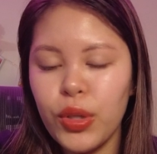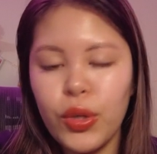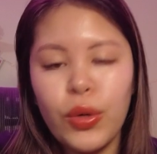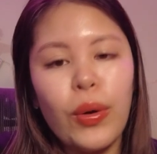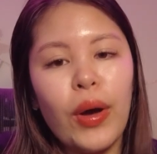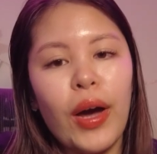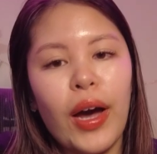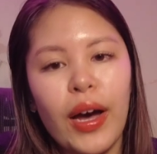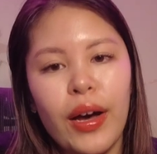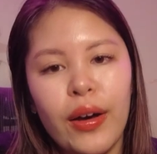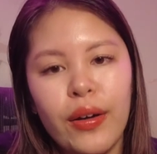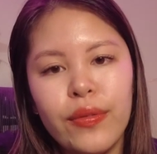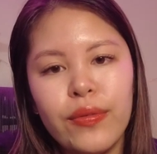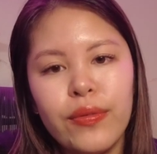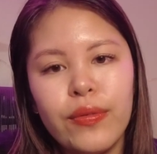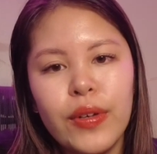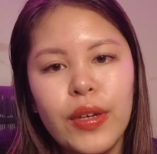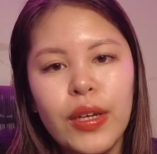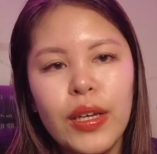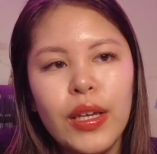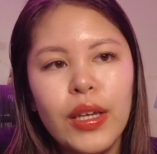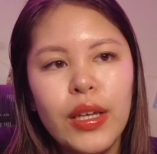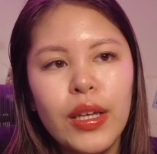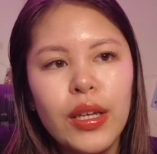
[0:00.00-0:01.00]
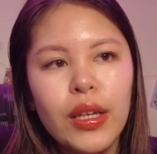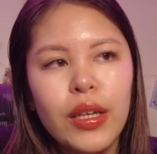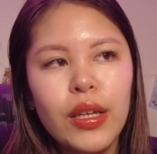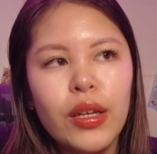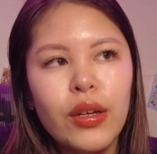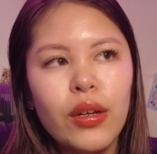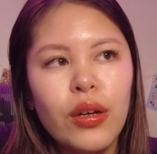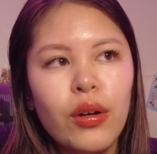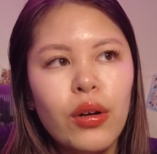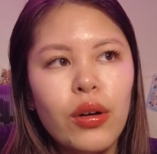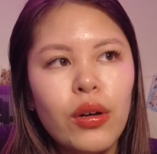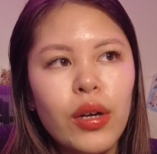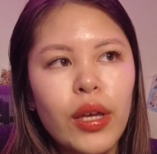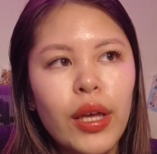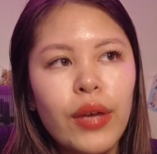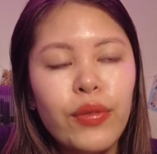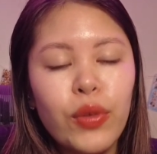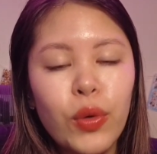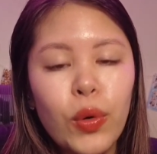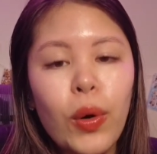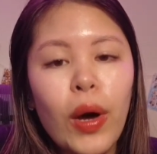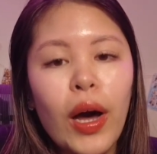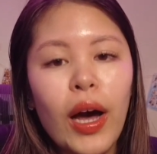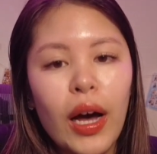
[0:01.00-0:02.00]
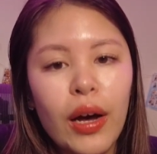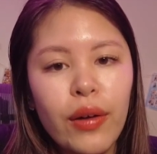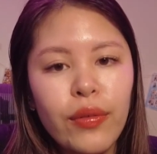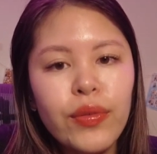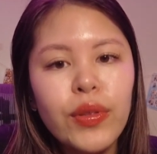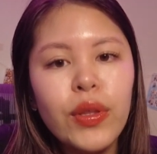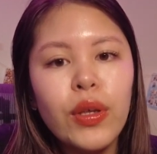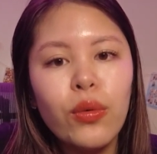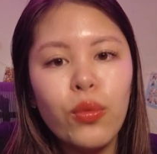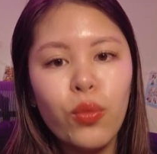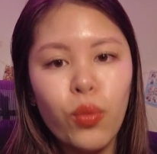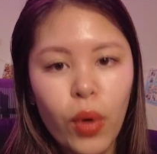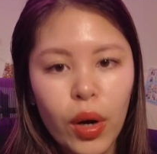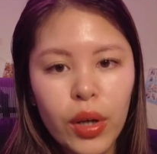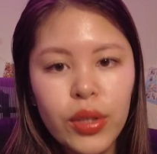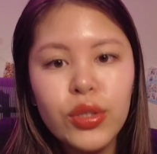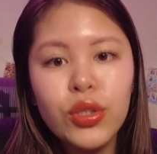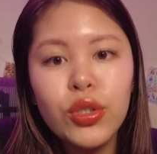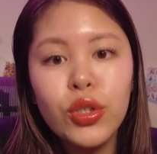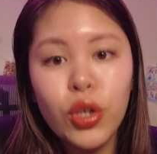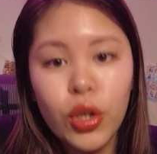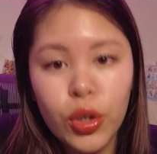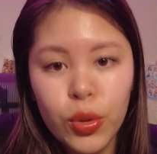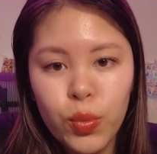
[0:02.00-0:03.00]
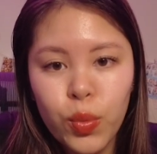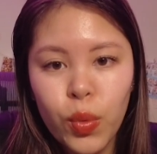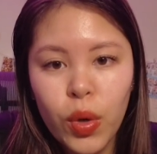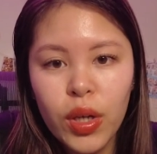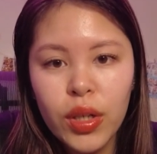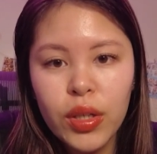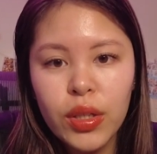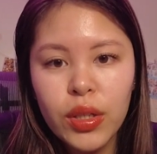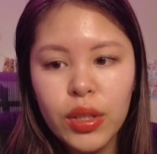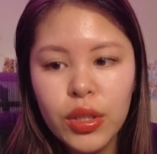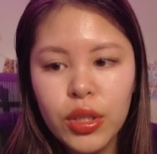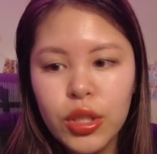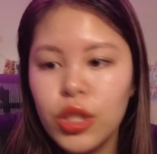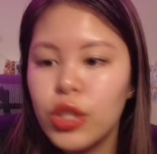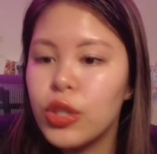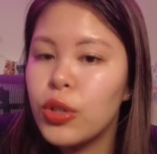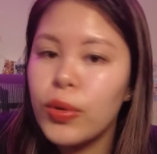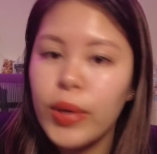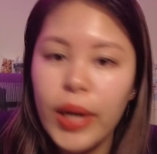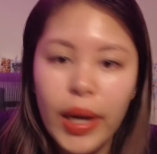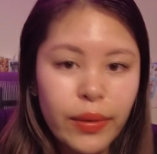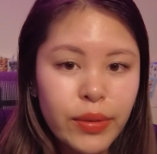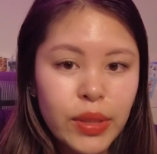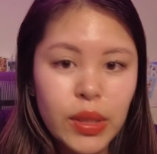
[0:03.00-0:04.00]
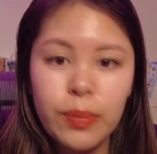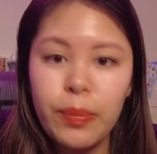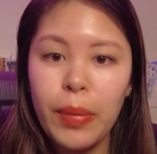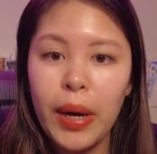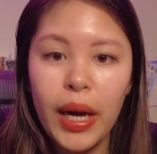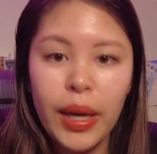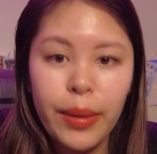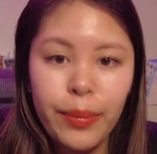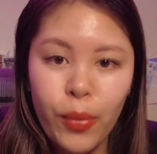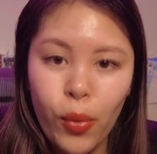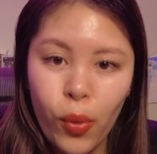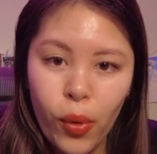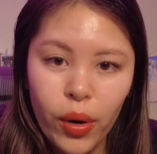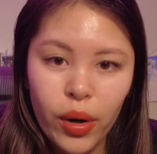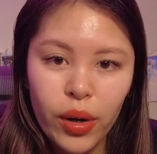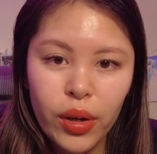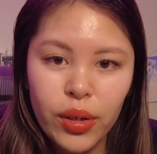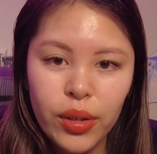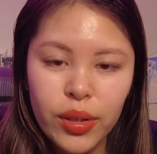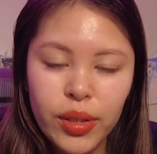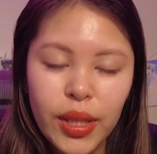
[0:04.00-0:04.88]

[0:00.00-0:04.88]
if you have the one good one, you don't have to buy more.